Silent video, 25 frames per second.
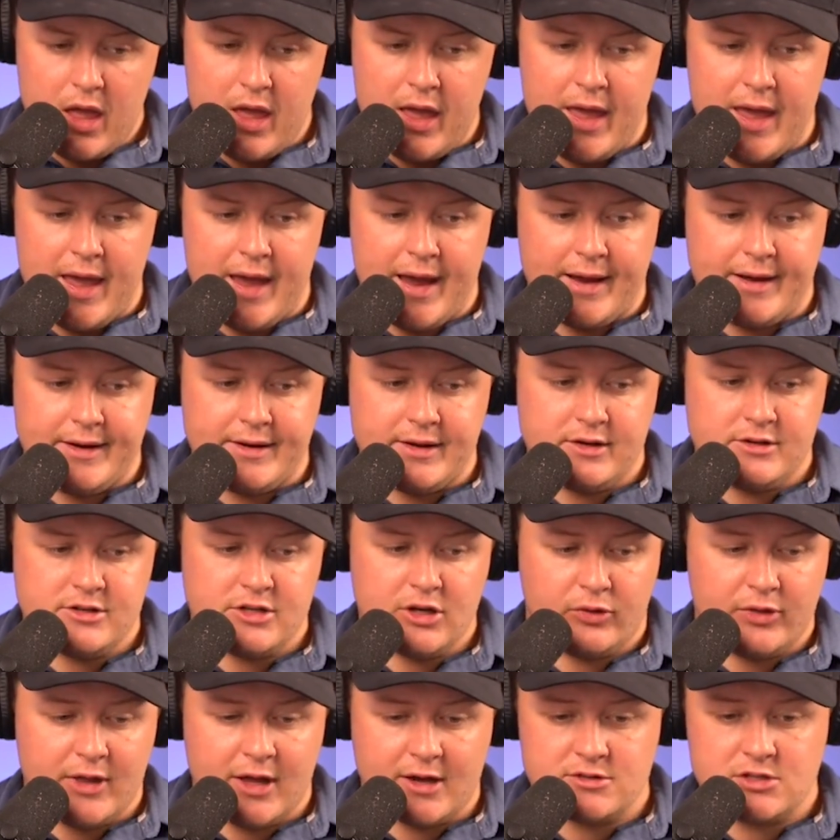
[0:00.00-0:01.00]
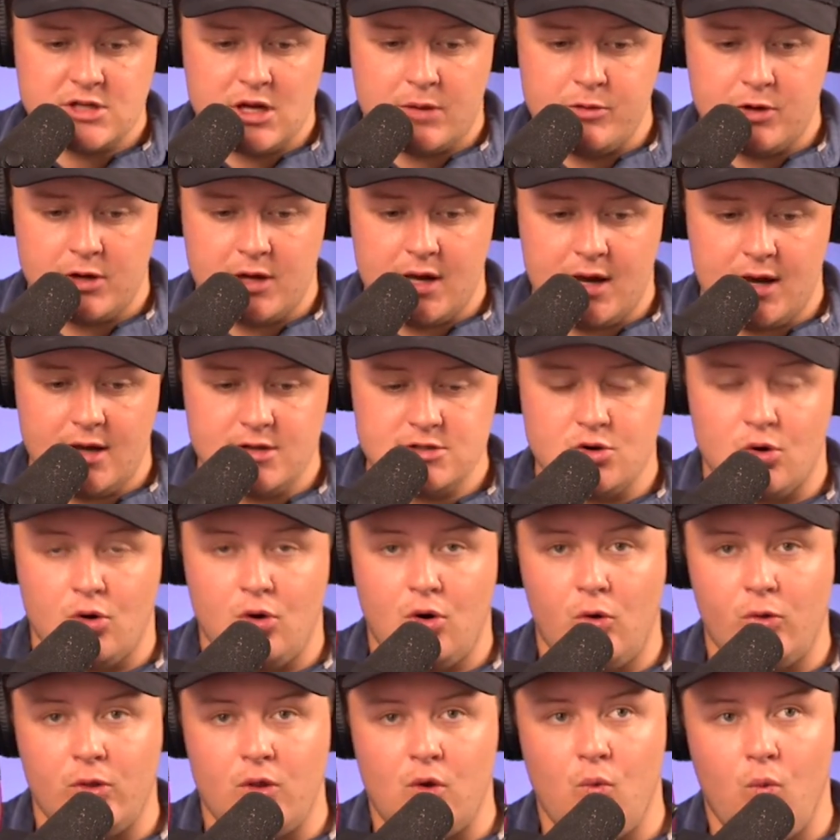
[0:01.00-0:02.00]
And until next time, you guys, you're
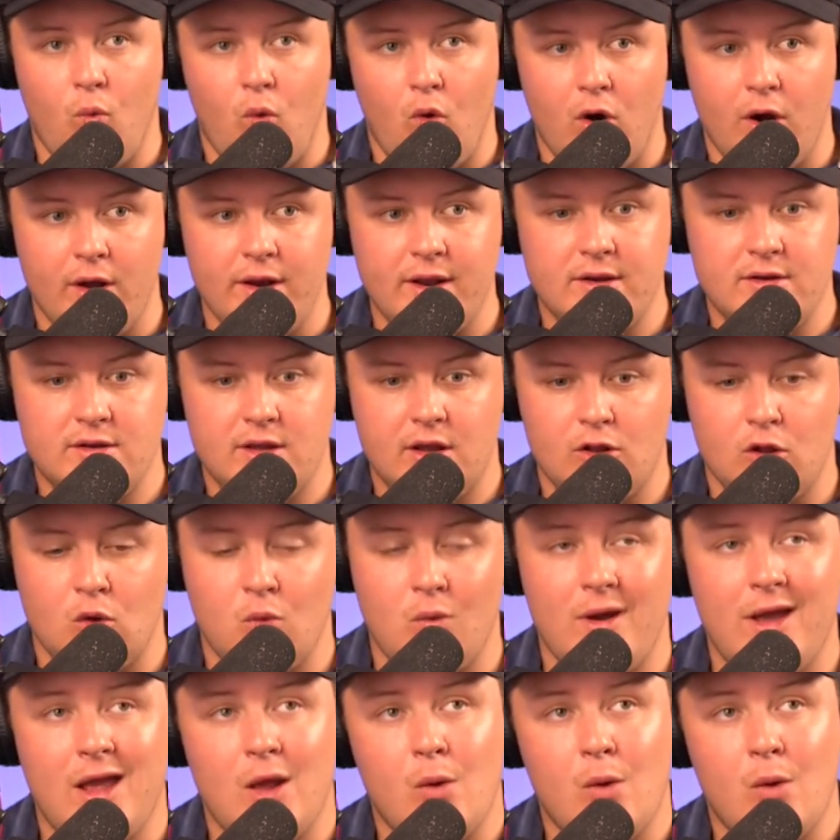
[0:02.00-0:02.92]
only one deal away.